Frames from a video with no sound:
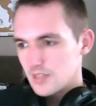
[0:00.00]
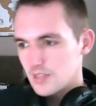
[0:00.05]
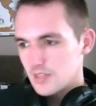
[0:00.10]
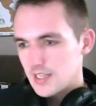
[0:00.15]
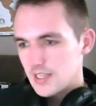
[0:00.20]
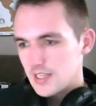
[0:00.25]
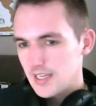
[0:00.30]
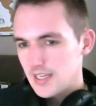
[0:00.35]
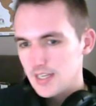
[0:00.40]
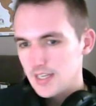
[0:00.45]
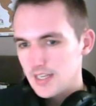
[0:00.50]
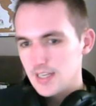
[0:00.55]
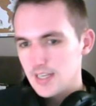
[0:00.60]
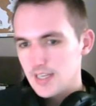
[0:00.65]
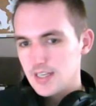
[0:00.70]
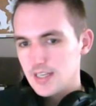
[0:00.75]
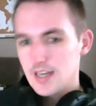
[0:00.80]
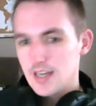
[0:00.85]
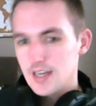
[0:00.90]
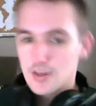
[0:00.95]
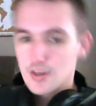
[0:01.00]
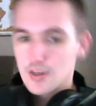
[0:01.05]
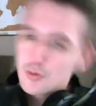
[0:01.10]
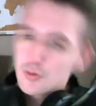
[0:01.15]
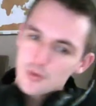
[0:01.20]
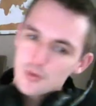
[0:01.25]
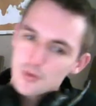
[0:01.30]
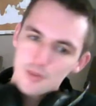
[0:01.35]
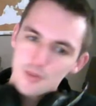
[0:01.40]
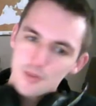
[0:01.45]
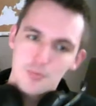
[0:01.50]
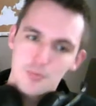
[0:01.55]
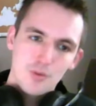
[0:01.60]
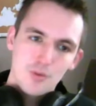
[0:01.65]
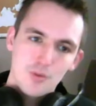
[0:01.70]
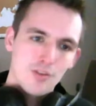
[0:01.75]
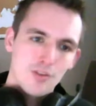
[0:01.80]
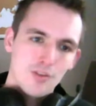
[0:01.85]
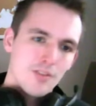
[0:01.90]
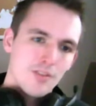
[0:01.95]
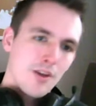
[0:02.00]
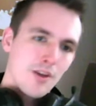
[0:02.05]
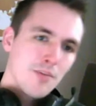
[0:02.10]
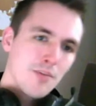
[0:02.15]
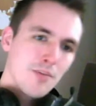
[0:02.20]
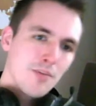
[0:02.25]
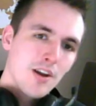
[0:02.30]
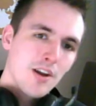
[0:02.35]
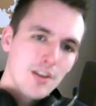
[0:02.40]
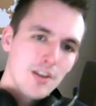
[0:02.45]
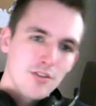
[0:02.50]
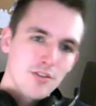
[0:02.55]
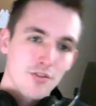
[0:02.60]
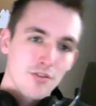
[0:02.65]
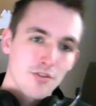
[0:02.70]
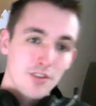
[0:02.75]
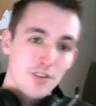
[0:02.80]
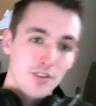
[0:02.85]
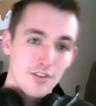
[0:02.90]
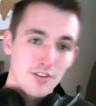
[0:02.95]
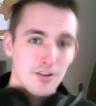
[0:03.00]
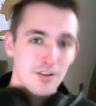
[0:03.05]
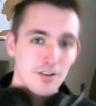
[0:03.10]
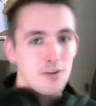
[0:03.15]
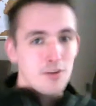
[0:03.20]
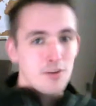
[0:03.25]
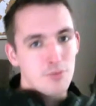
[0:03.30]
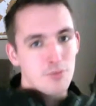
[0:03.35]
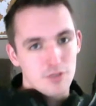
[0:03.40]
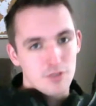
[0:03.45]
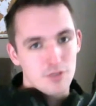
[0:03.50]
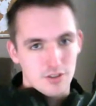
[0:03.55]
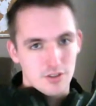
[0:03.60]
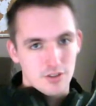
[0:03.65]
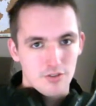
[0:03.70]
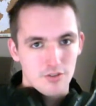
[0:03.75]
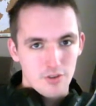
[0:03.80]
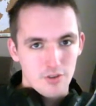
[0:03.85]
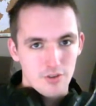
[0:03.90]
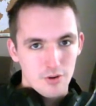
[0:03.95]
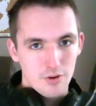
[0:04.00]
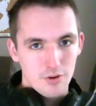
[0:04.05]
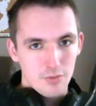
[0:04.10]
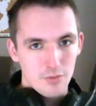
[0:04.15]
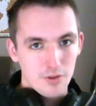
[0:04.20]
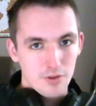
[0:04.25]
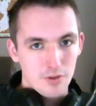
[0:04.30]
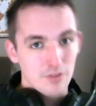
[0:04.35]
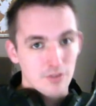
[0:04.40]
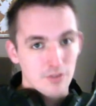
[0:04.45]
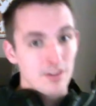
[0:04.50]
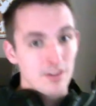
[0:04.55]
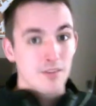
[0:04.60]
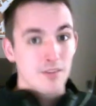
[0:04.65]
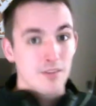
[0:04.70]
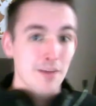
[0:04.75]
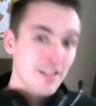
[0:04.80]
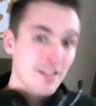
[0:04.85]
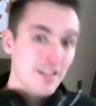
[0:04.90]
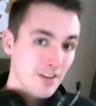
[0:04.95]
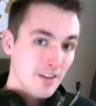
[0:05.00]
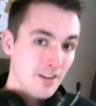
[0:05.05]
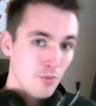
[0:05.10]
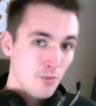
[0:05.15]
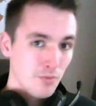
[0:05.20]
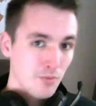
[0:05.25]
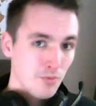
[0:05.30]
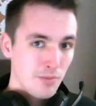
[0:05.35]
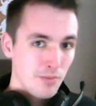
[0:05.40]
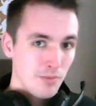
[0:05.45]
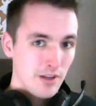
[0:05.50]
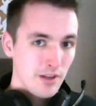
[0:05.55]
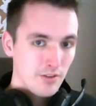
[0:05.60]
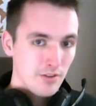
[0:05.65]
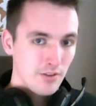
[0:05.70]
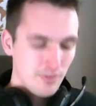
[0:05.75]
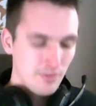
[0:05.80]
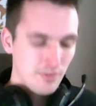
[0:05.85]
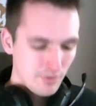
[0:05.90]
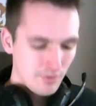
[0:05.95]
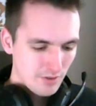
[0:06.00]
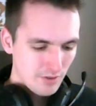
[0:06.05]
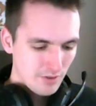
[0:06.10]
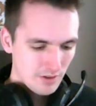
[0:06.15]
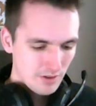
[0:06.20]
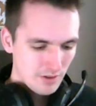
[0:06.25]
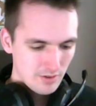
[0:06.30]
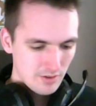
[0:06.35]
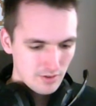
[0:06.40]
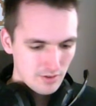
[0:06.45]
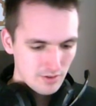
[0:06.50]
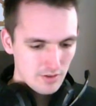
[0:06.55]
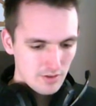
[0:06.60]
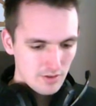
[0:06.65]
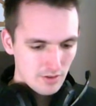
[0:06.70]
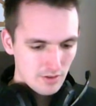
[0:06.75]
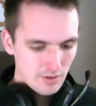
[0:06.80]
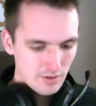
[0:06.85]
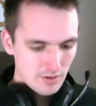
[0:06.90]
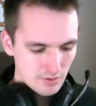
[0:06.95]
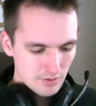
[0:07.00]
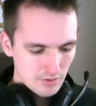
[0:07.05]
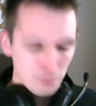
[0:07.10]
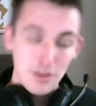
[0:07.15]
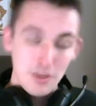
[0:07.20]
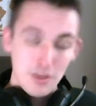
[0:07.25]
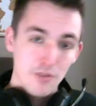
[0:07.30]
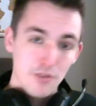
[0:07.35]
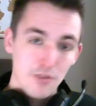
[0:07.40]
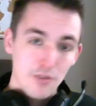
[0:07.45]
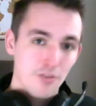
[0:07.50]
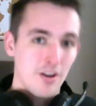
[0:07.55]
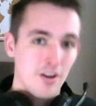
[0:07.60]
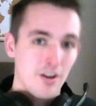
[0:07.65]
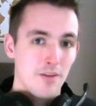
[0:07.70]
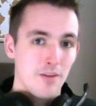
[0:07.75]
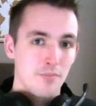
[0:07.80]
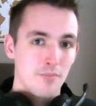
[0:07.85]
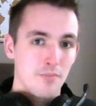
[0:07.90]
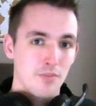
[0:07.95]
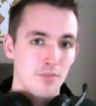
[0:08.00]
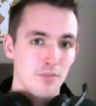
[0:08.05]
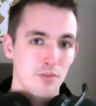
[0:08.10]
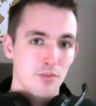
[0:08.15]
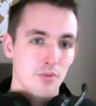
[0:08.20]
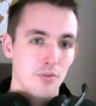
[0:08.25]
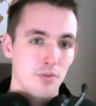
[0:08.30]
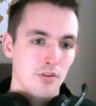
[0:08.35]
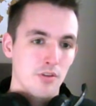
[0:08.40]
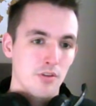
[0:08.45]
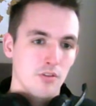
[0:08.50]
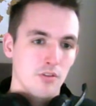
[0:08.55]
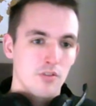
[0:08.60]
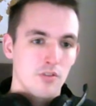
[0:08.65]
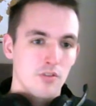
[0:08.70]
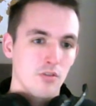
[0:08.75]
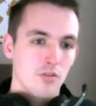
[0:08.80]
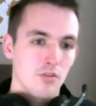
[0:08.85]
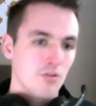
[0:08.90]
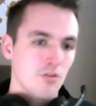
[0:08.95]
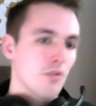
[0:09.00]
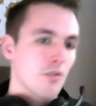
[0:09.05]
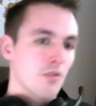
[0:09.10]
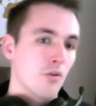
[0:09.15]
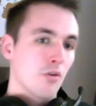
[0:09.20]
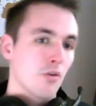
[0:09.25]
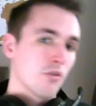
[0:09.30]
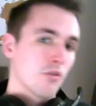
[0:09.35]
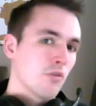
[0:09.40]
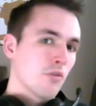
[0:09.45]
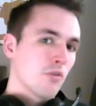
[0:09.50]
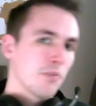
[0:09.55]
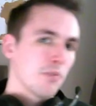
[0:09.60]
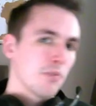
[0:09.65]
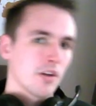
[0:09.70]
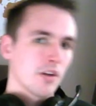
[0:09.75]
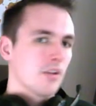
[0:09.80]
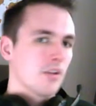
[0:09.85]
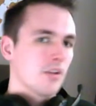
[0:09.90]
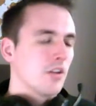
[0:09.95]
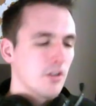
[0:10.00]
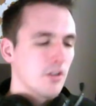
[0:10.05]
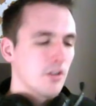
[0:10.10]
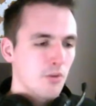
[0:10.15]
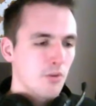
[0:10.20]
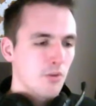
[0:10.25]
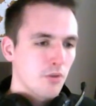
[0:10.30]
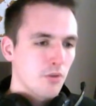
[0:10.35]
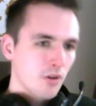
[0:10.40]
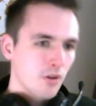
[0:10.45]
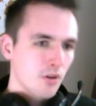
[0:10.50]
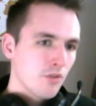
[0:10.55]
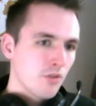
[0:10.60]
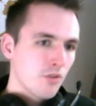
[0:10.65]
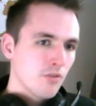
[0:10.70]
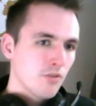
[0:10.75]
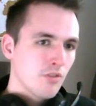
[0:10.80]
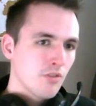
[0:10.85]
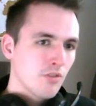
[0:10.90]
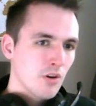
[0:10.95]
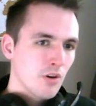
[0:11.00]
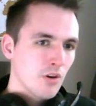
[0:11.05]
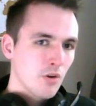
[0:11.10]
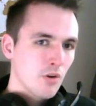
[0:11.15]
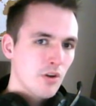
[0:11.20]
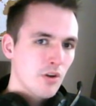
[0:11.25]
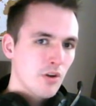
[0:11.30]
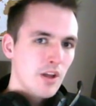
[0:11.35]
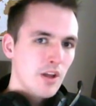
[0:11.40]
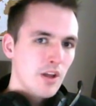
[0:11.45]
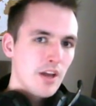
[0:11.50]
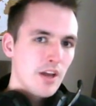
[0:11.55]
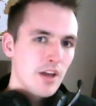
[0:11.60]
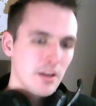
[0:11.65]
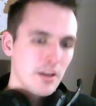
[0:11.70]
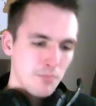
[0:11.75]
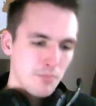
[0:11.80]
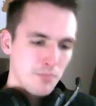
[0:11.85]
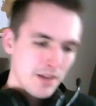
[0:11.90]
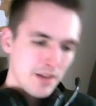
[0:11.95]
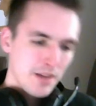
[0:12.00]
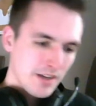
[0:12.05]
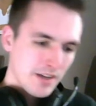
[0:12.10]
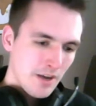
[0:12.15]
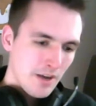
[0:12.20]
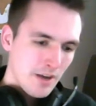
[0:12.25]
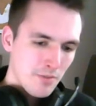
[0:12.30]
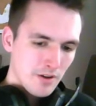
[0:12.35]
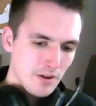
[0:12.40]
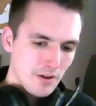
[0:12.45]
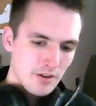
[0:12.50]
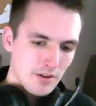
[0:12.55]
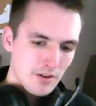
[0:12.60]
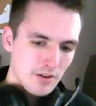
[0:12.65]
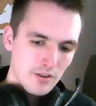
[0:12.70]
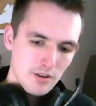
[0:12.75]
And I could not put the time dilation of the entire project to 0 because then the matinee wouldn't play. Because if you set the speed of time, you put it to 0 or something, a number close to 0, and play a camera, then